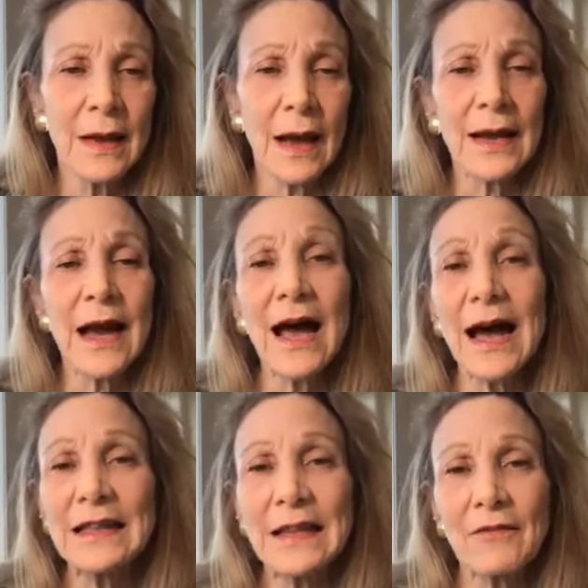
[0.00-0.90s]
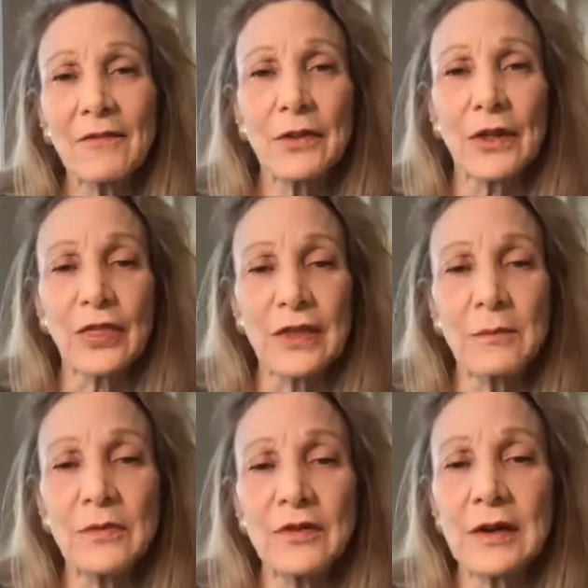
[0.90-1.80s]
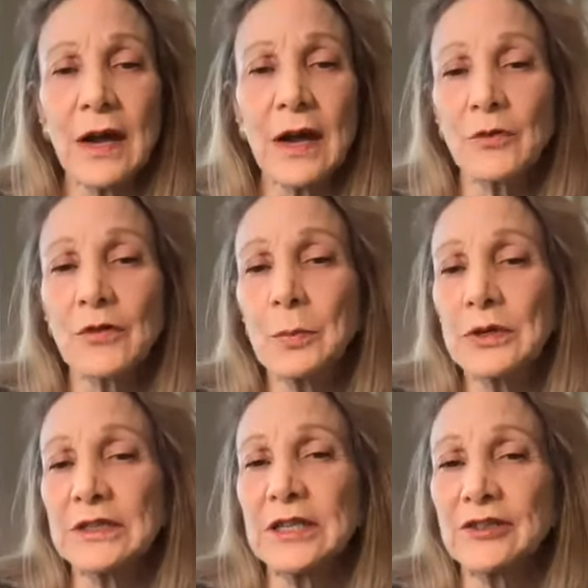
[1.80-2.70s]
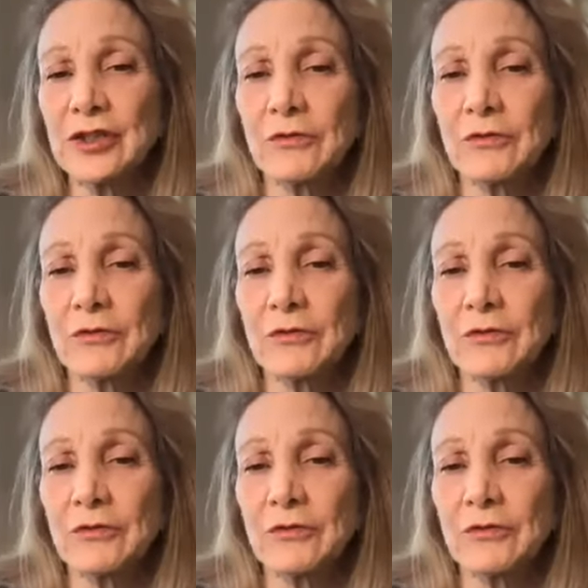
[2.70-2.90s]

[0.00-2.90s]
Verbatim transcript: On a high level, the themes in Amra's book touch on